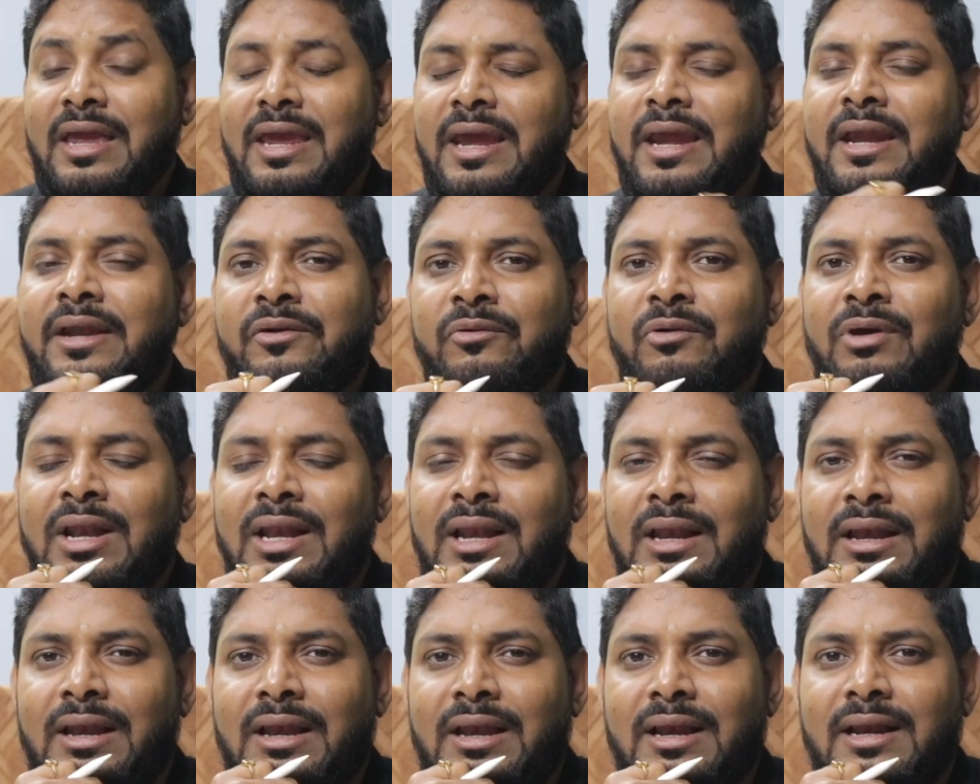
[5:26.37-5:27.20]
It
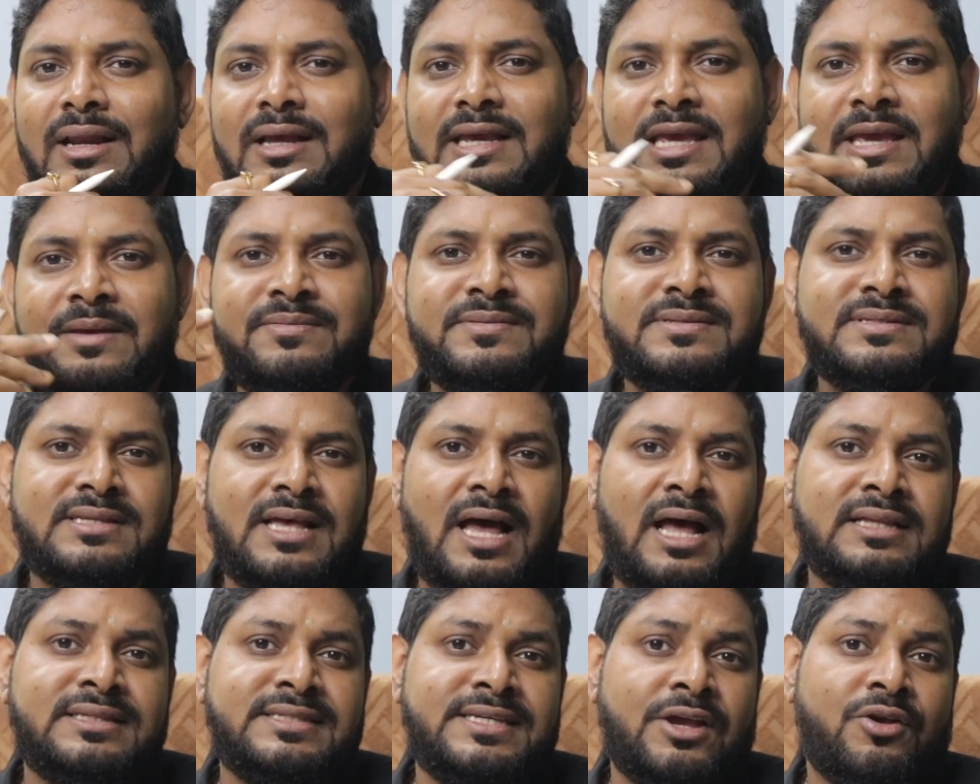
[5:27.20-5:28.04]
will give
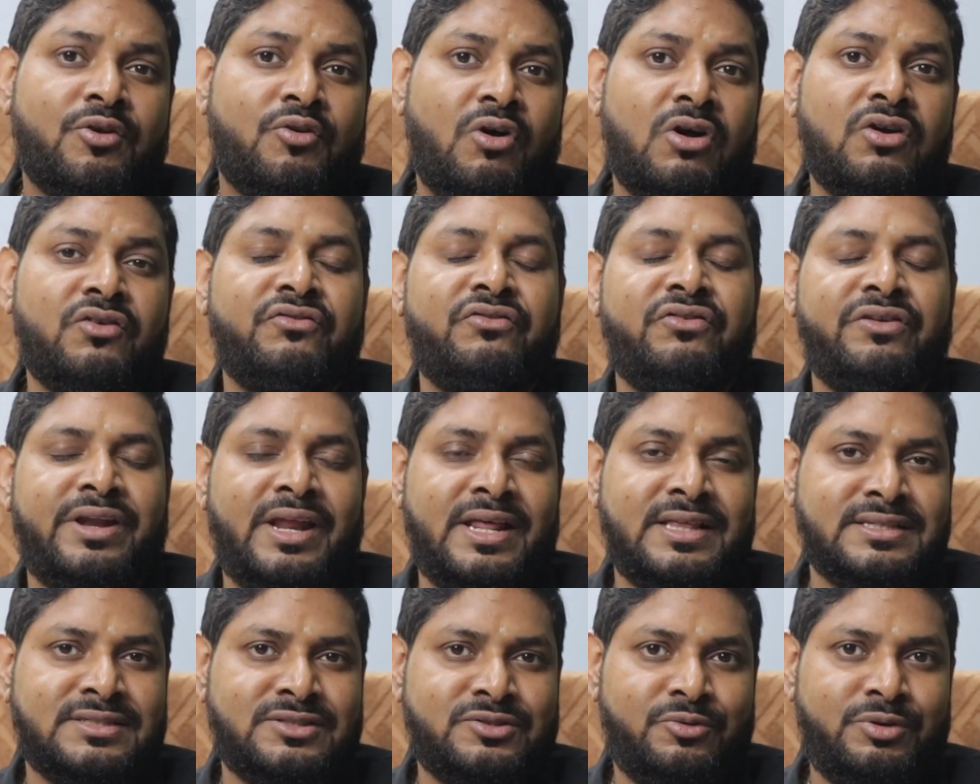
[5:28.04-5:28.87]
such a
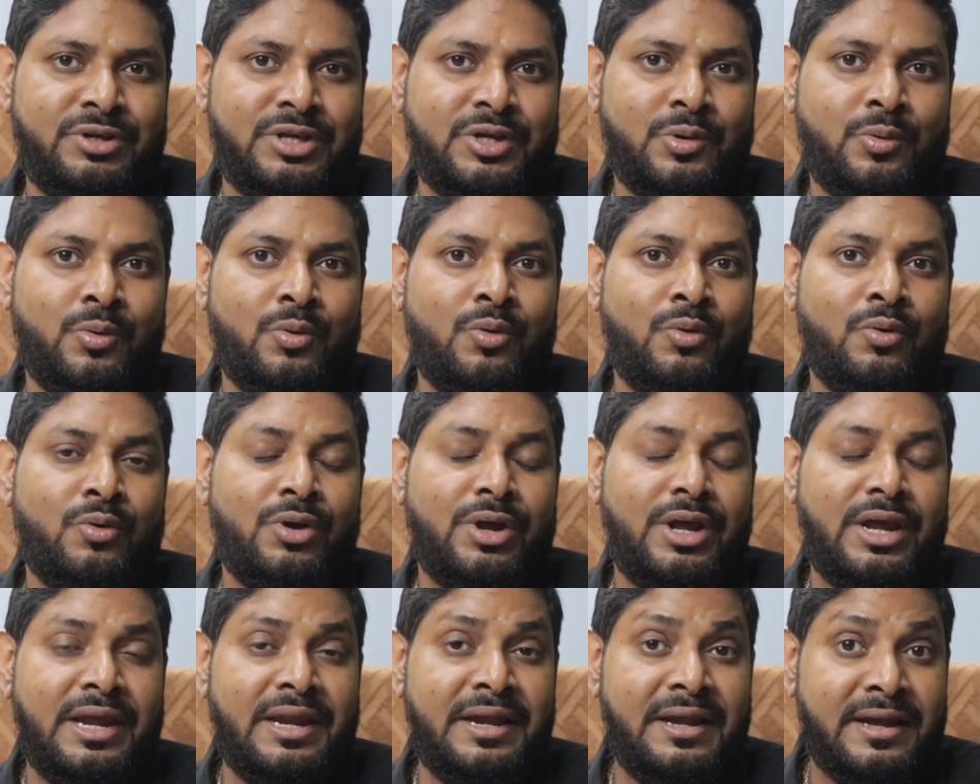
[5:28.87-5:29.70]
confidence to you
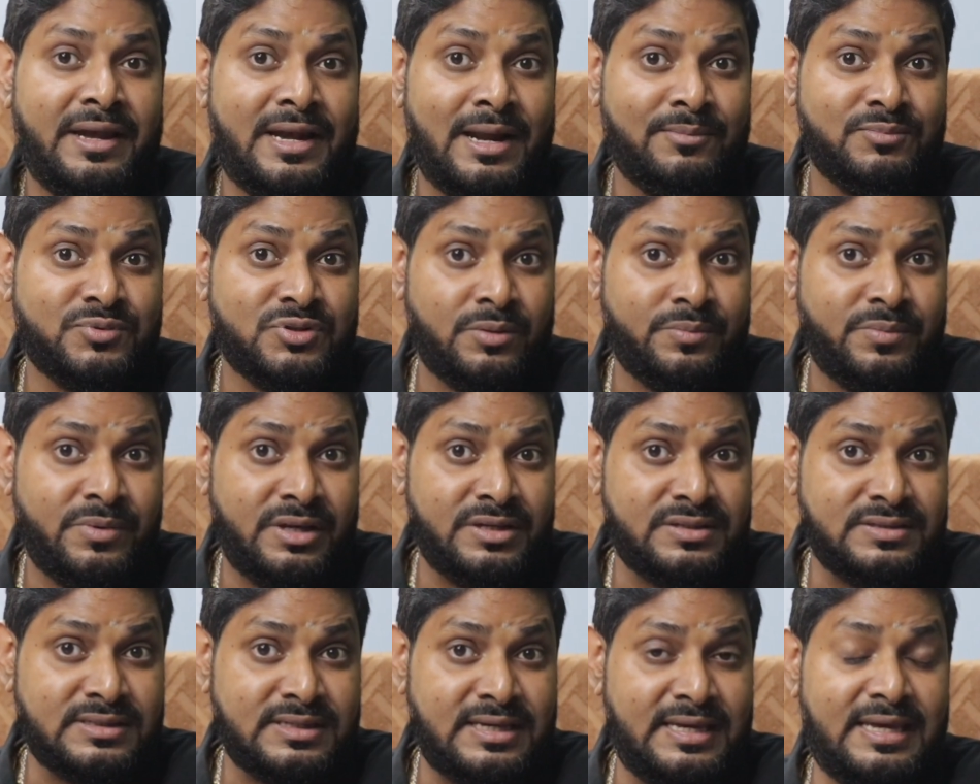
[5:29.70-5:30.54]
in terms of
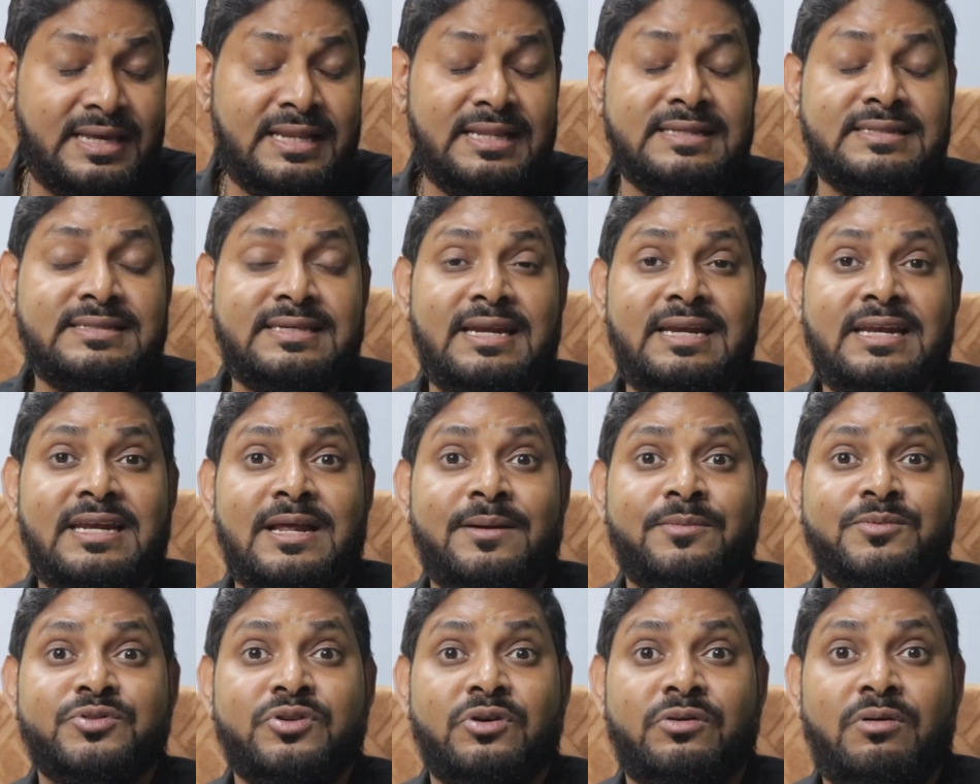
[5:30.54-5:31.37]
your skills, in
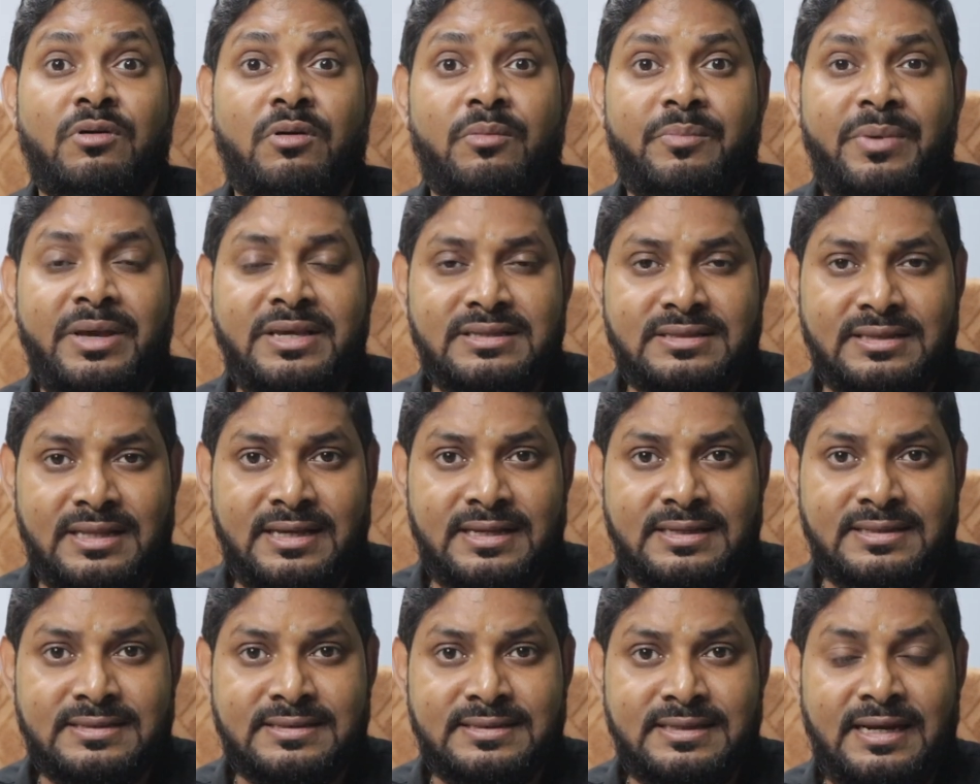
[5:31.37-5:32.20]
terms of
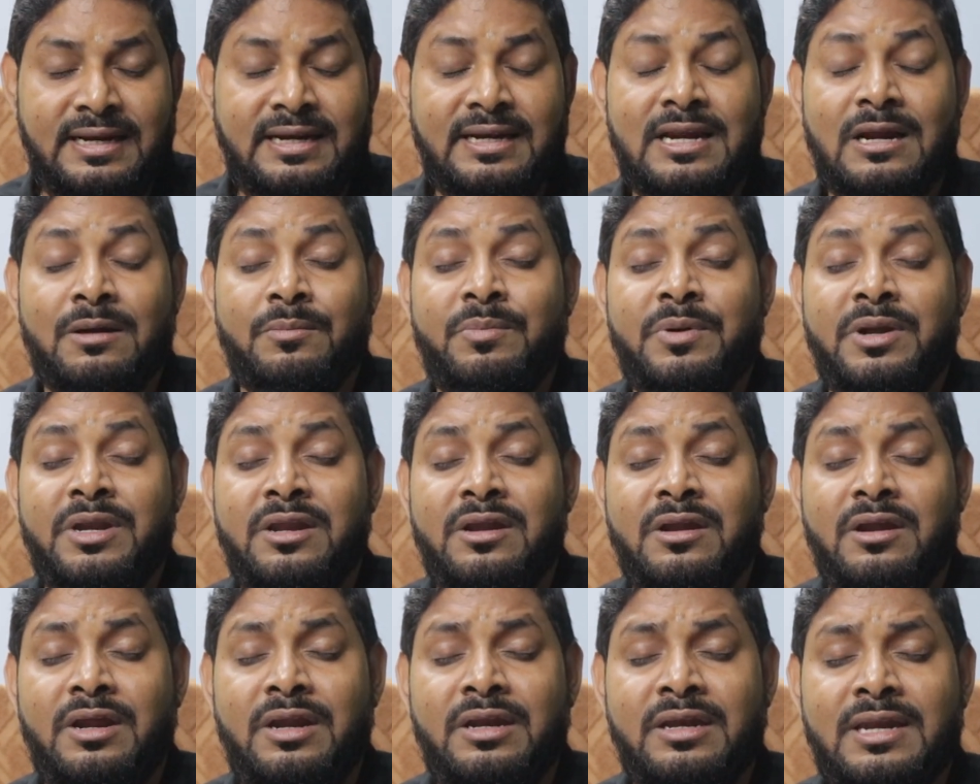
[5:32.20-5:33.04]
business, in
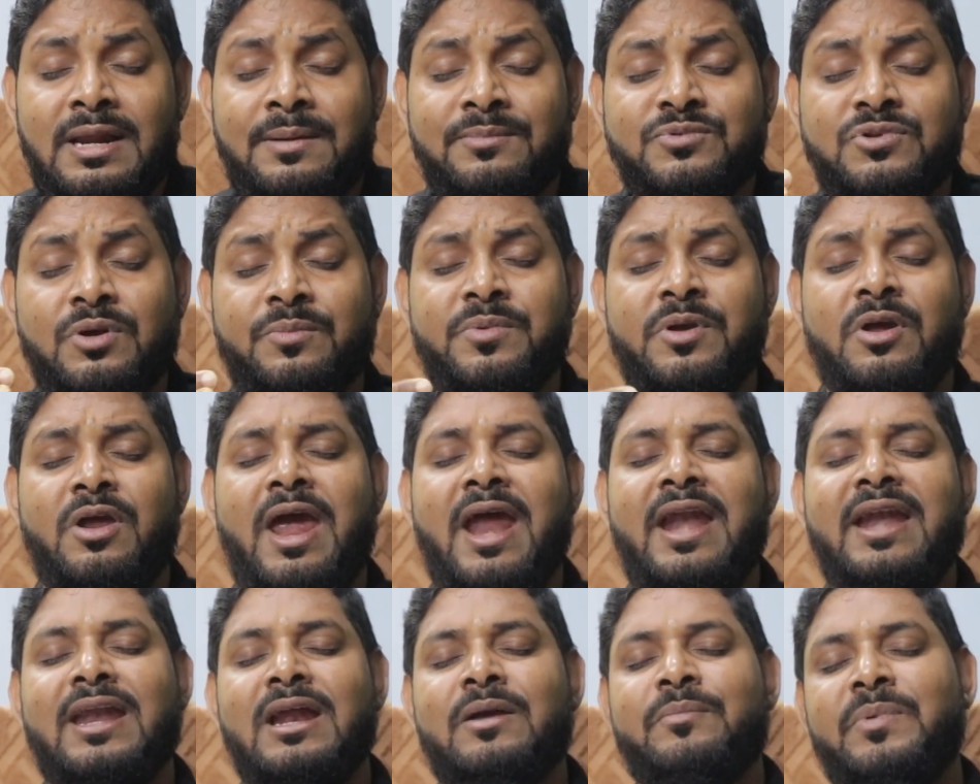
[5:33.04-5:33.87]
terms of your
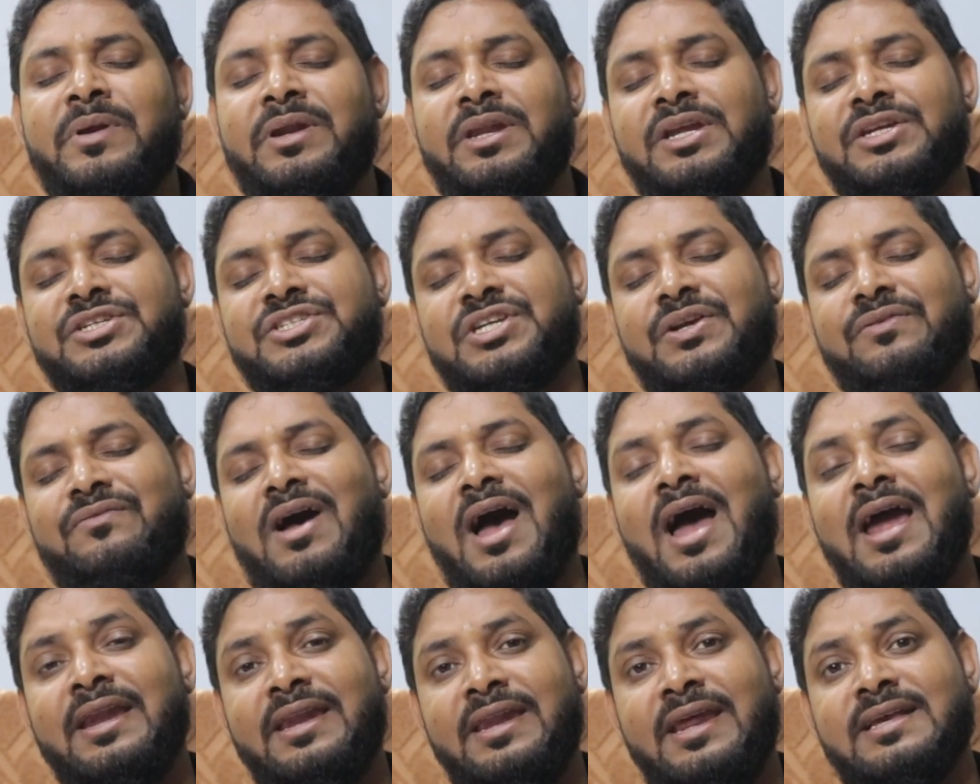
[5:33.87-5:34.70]
entrepreneurship
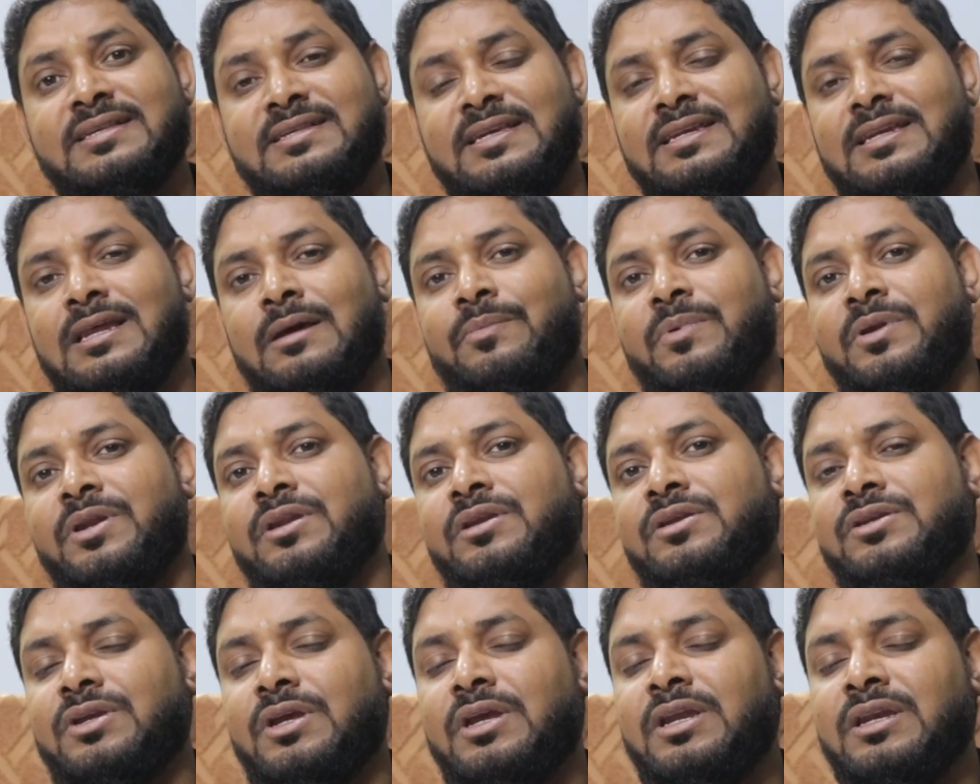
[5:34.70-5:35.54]
ideas, in
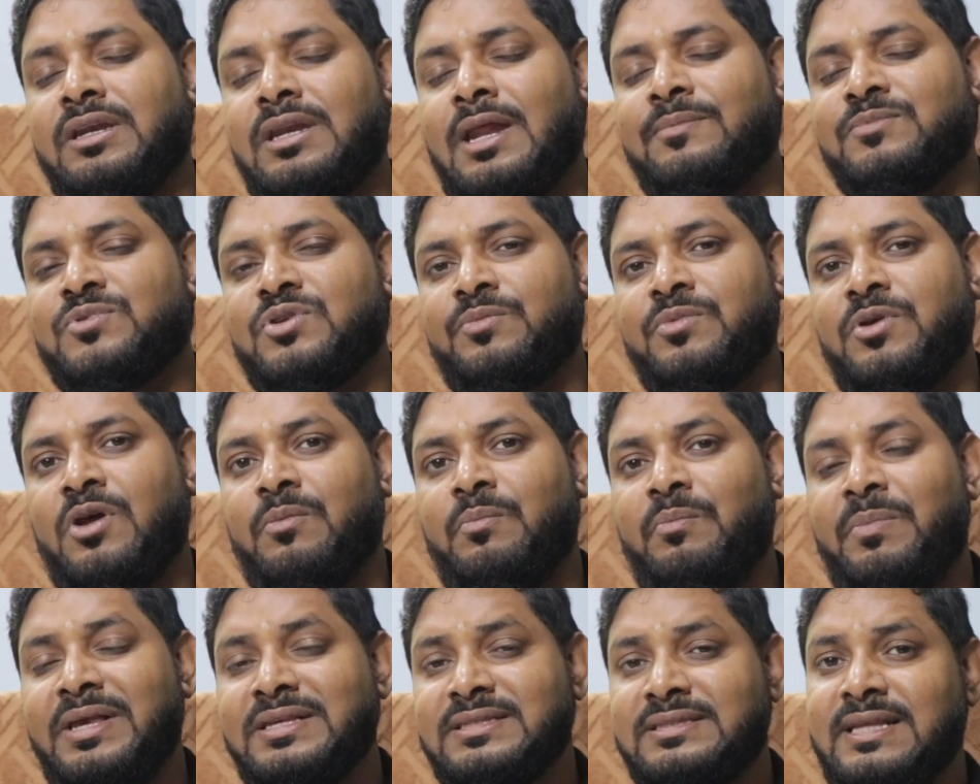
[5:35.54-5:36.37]
terms of your
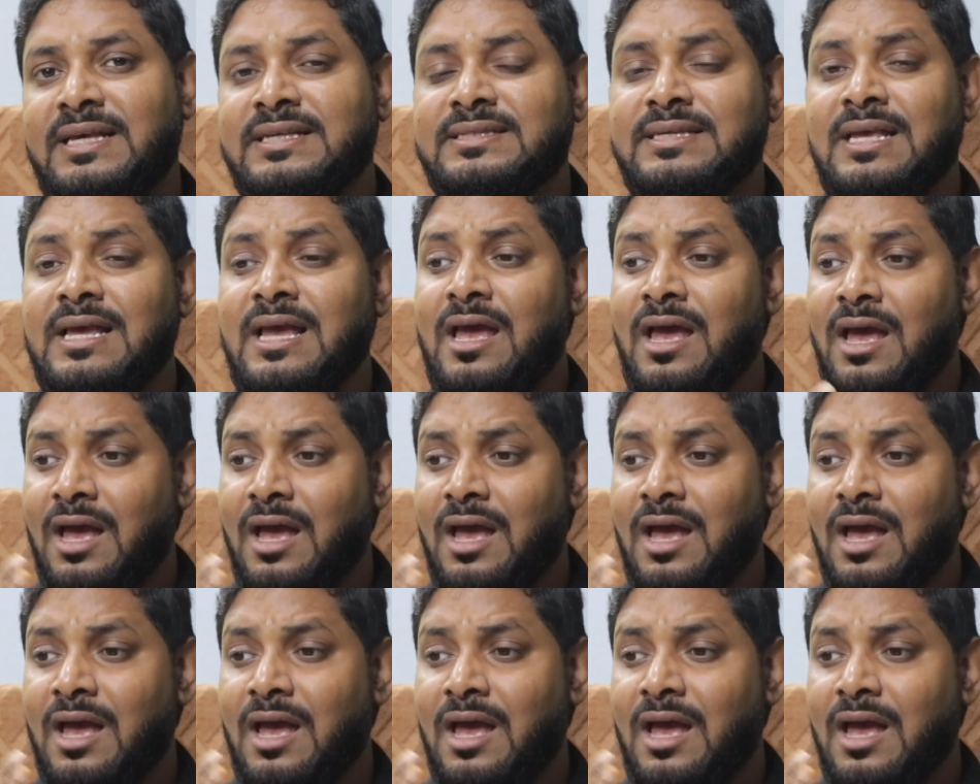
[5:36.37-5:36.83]
business